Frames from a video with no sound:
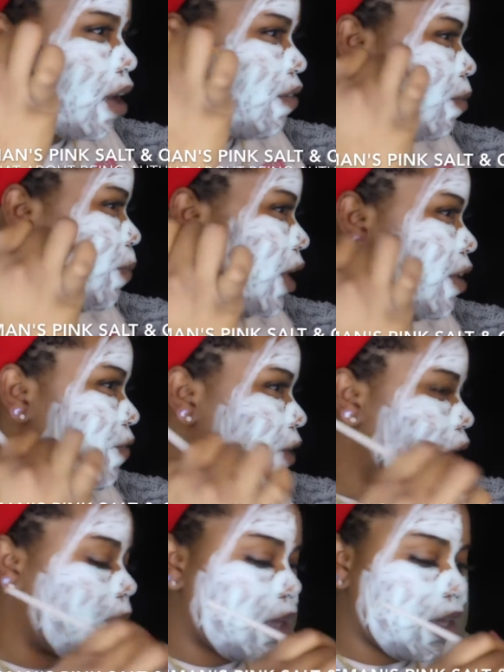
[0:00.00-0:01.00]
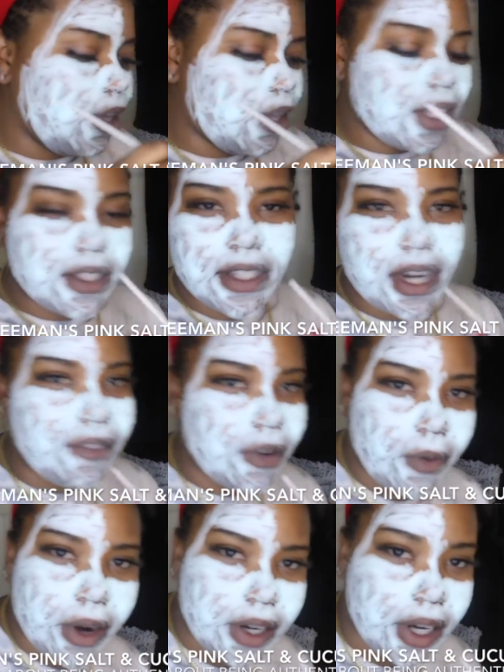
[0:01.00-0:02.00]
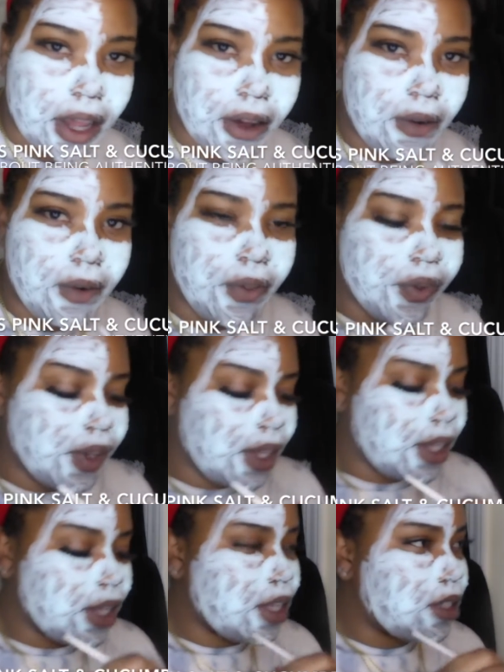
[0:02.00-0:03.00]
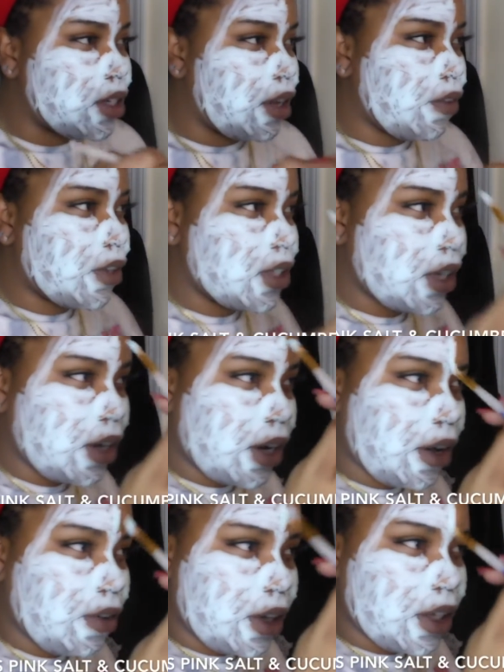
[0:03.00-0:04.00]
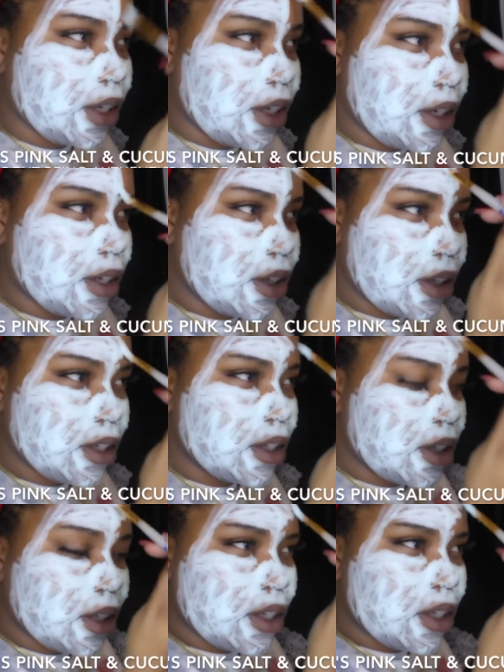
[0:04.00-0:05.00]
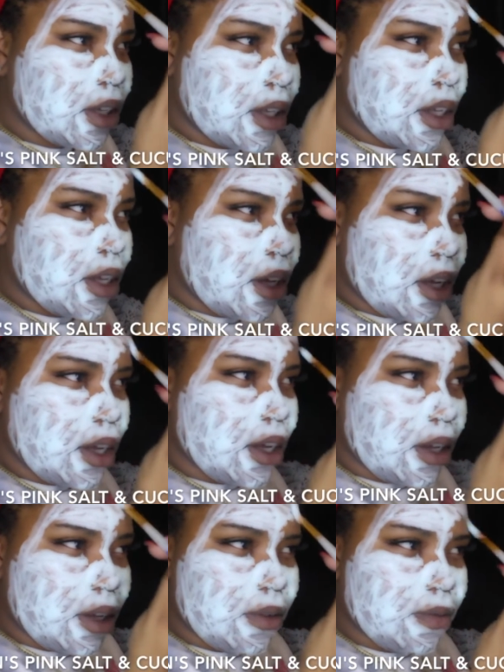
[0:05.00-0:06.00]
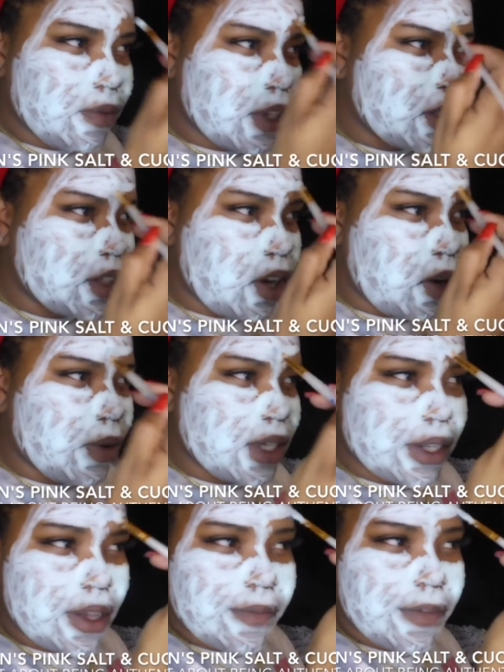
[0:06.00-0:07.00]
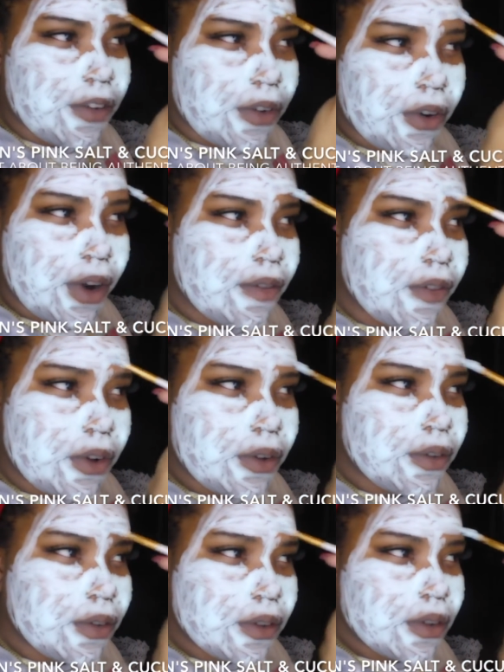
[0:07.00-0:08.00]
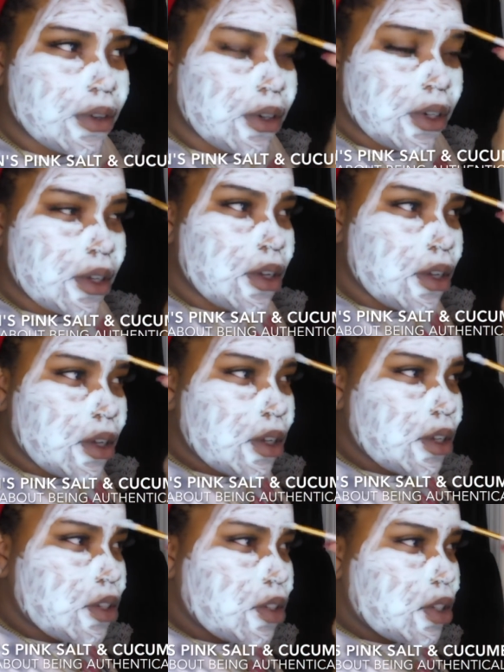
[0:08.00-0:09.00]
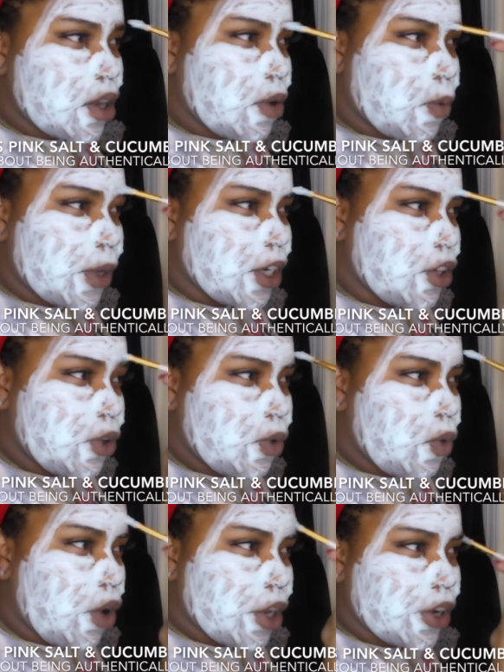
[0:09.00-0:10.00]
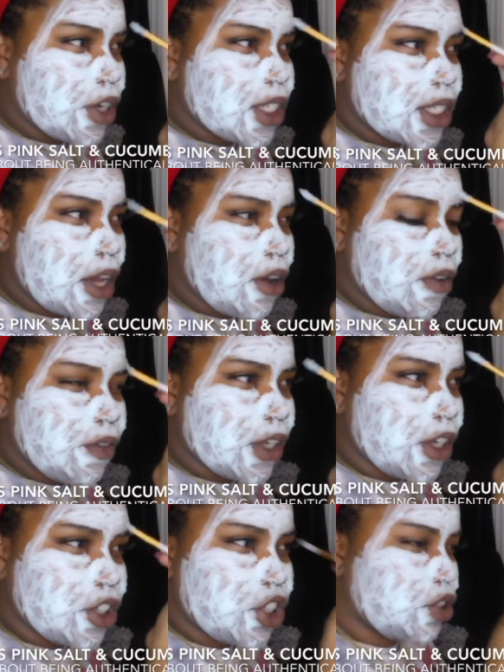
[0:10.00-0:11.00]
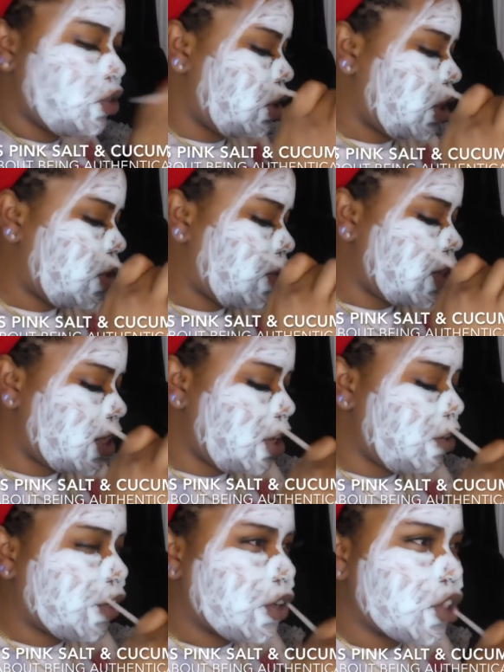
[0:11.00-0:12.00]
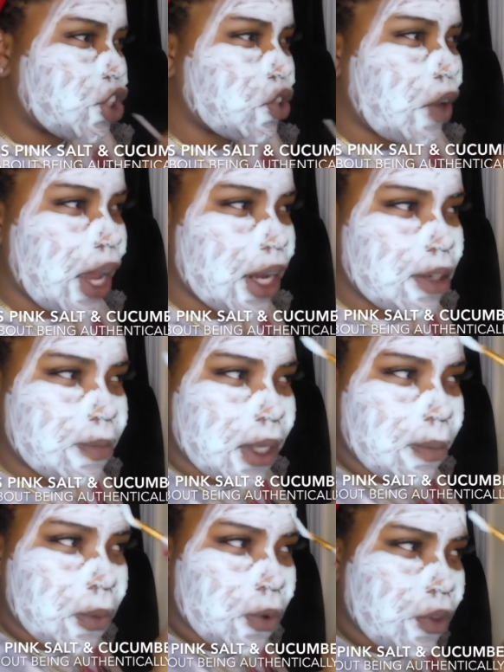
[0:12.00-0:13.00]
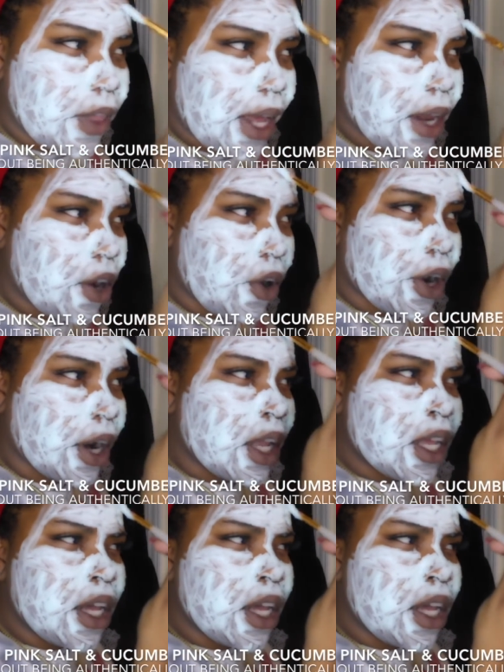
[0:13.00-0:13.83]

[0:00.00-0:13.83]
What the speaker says: ever benefited me. It's never worked out. It's never turned out good. It's always left me regretful. So when you are yourself and your true, genuine self, you attract people that are